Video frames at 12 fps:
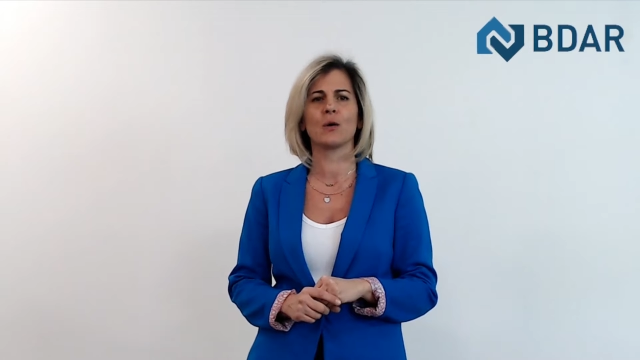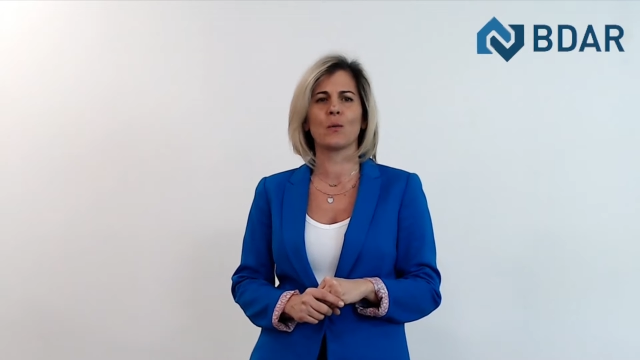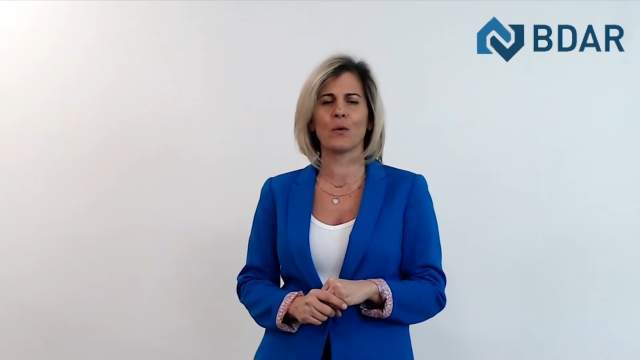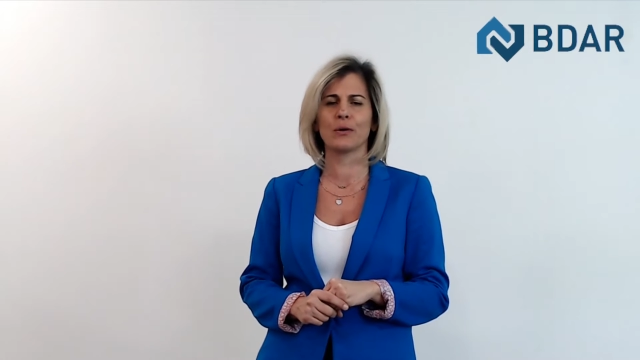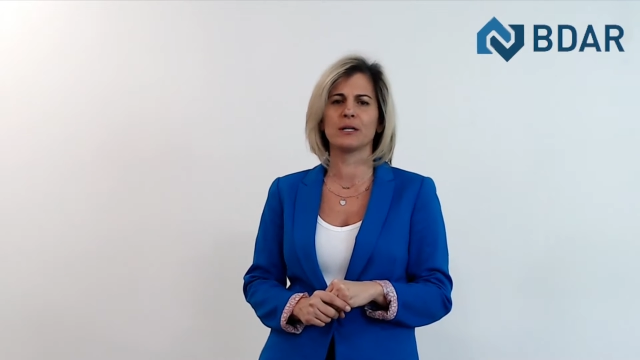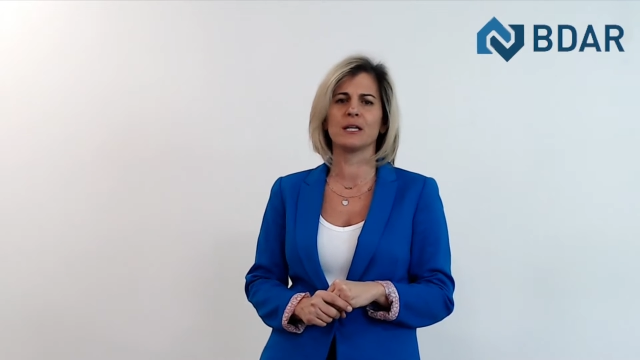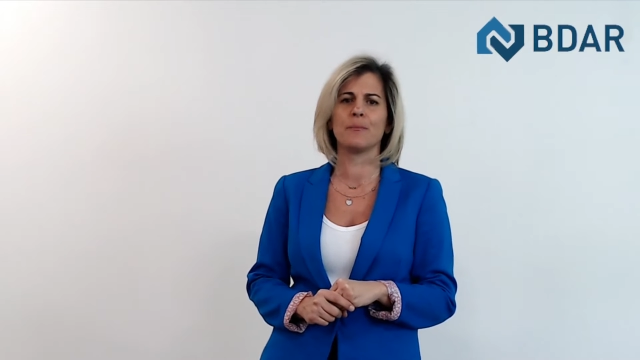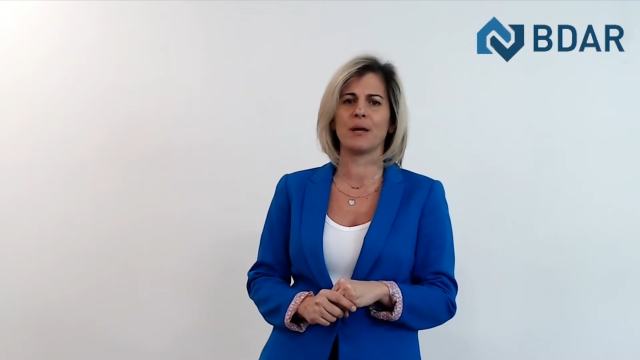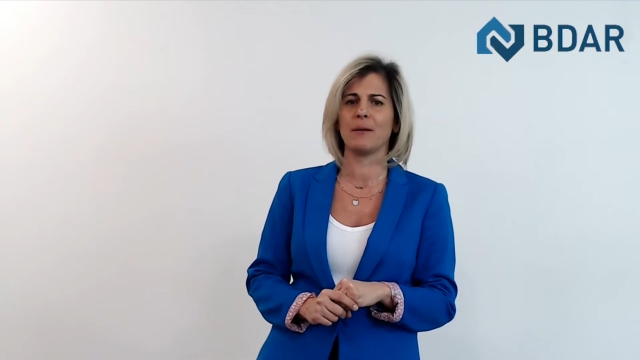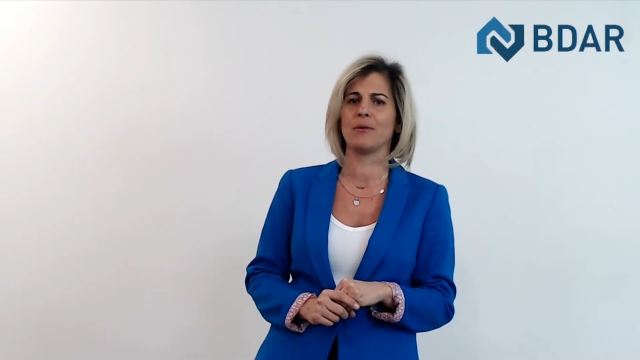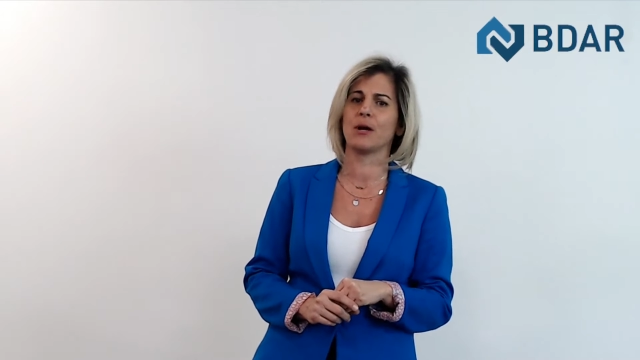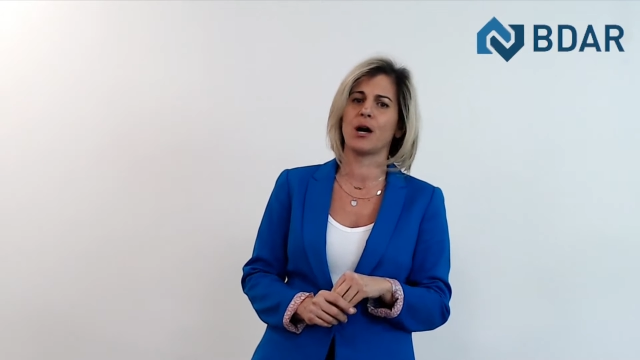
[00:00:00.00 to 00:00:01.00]
quarterly
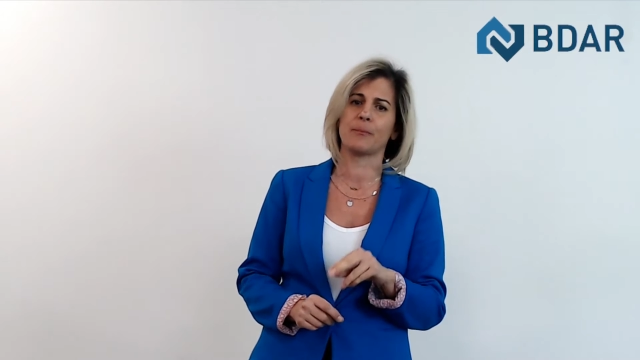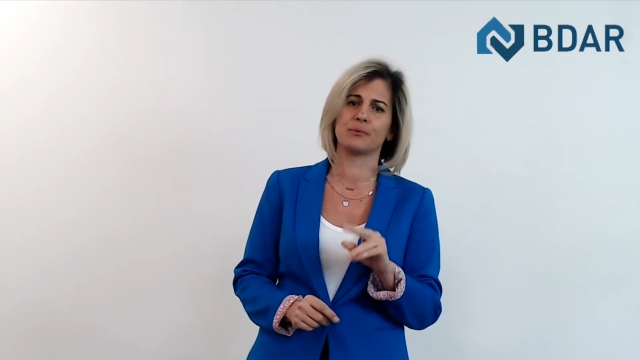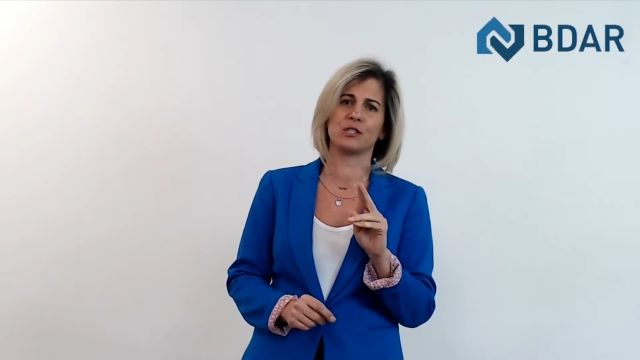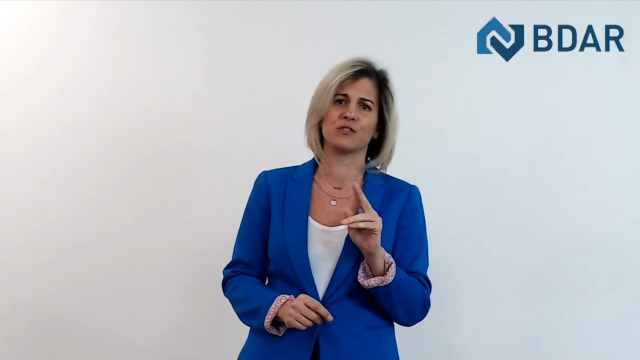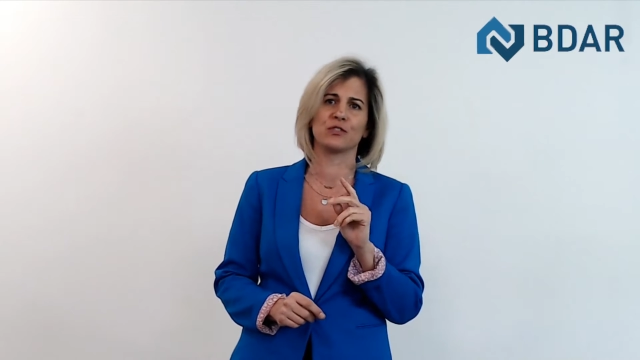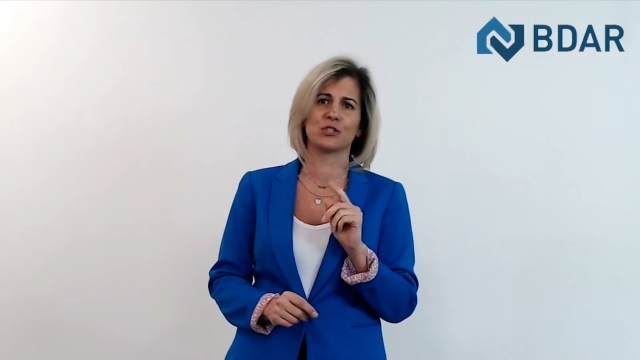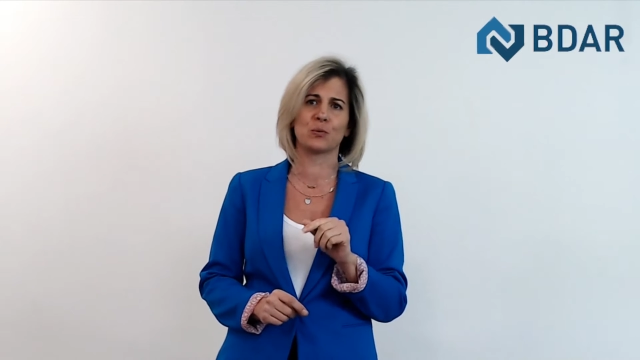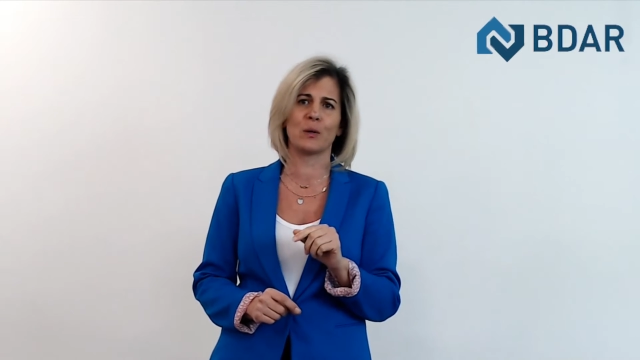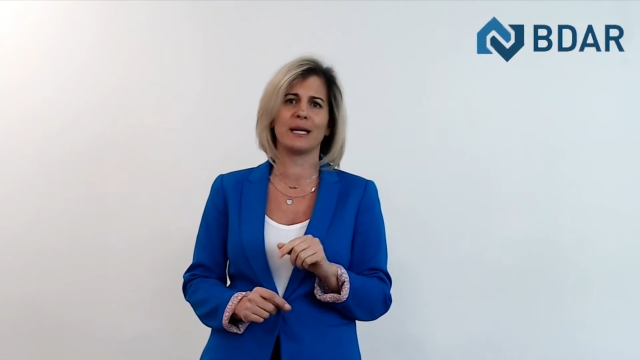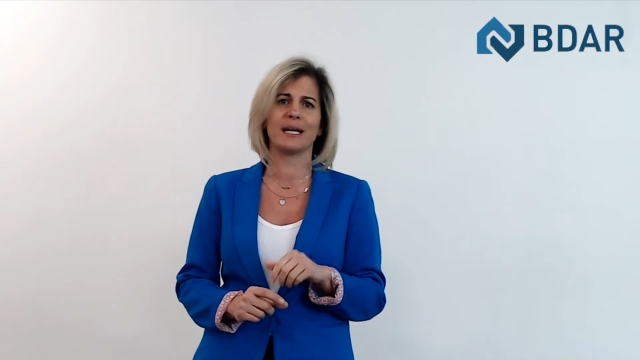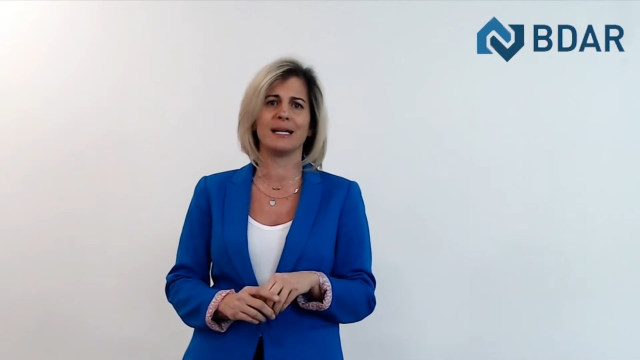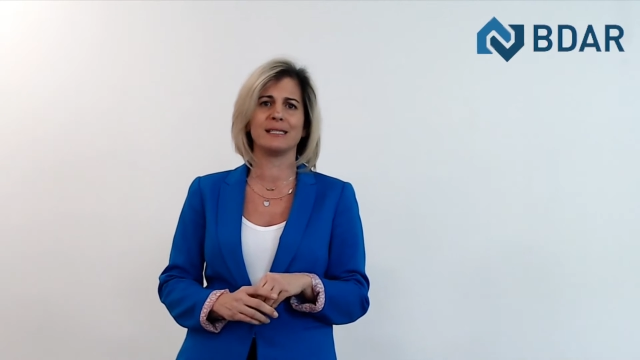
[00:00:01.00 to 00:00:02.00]
payment options for
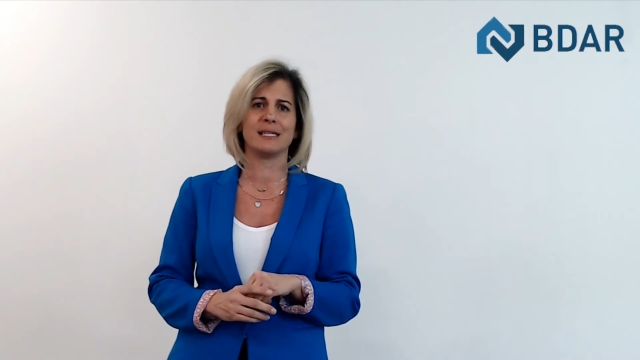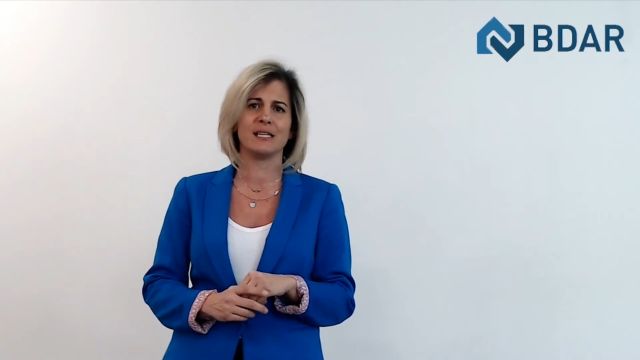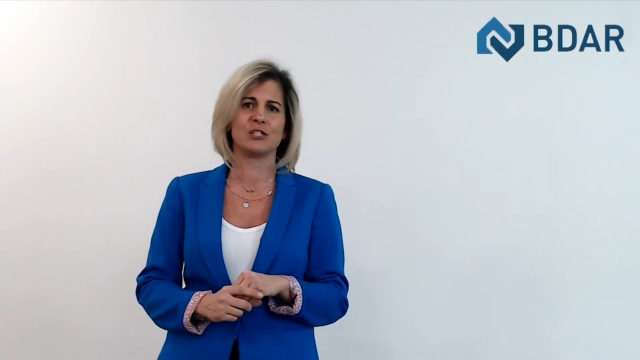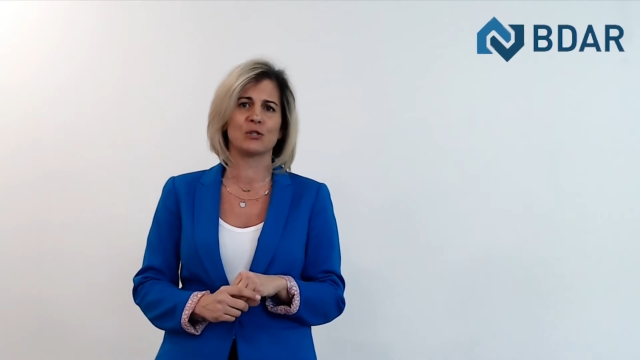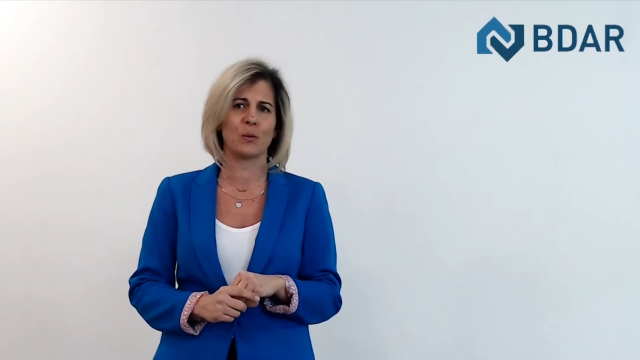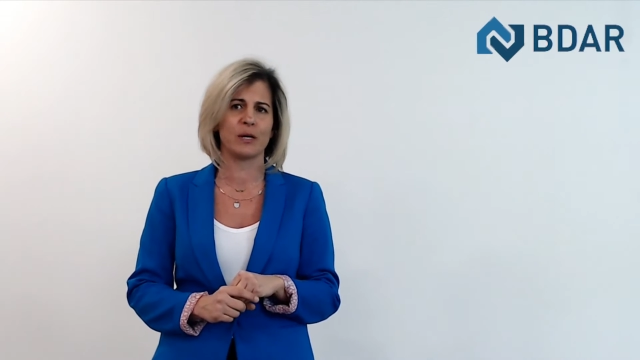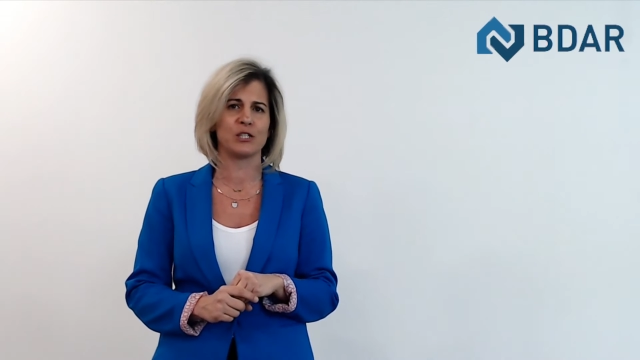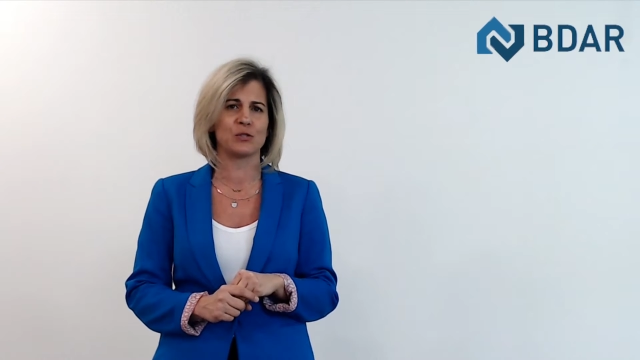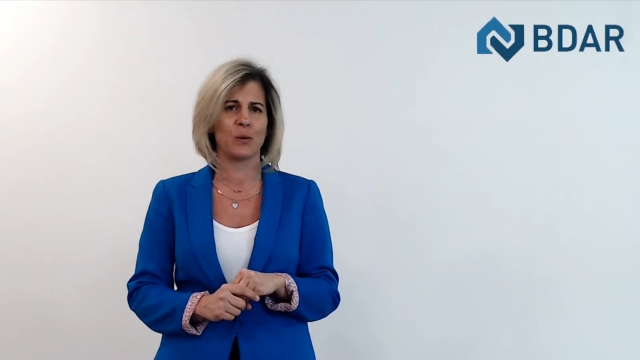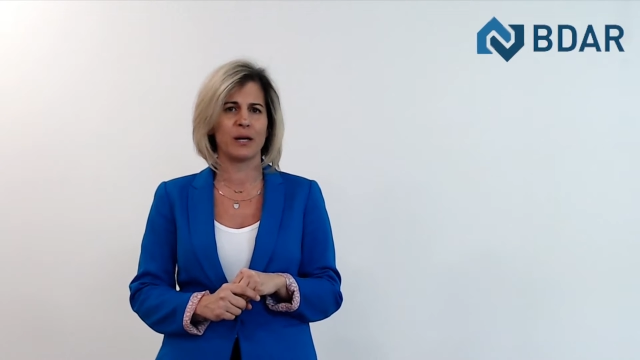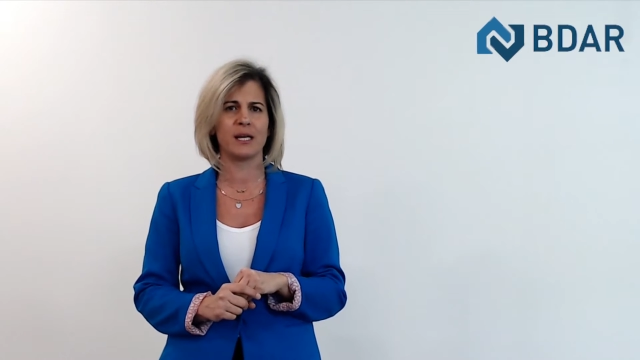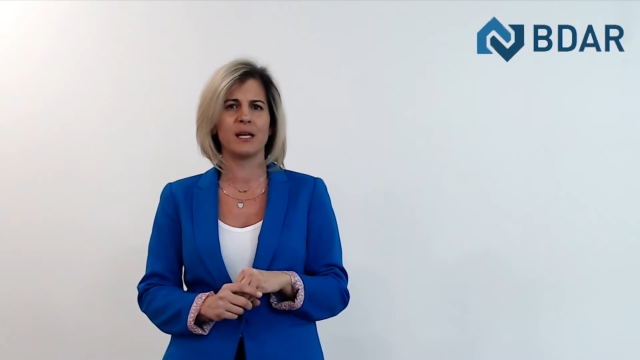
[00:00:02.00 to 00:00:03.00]

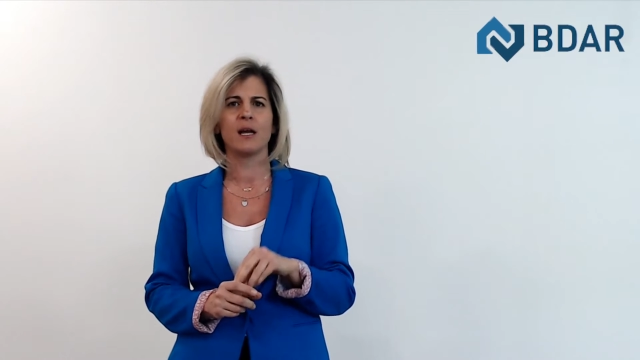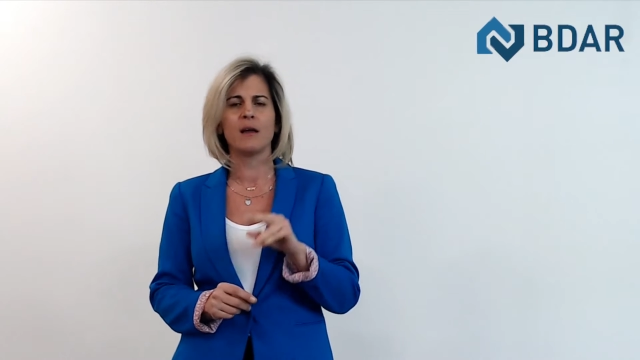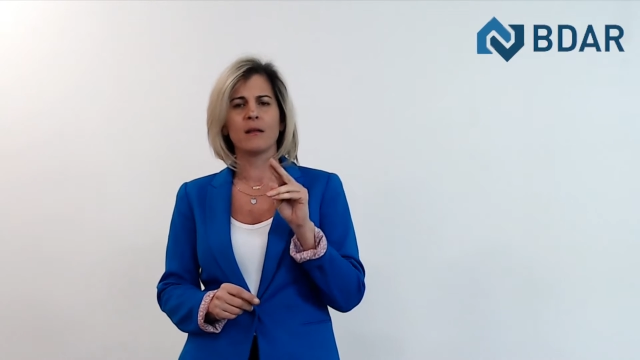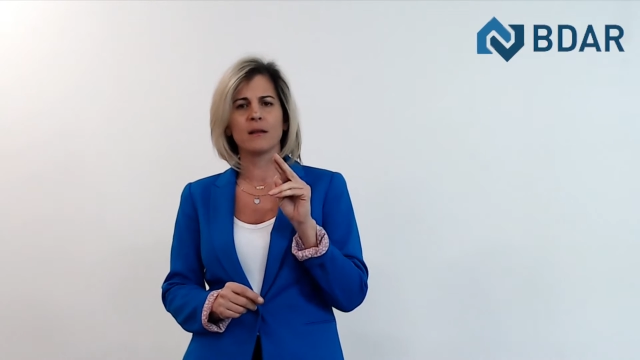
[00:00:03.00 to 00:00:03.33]
2019-2020,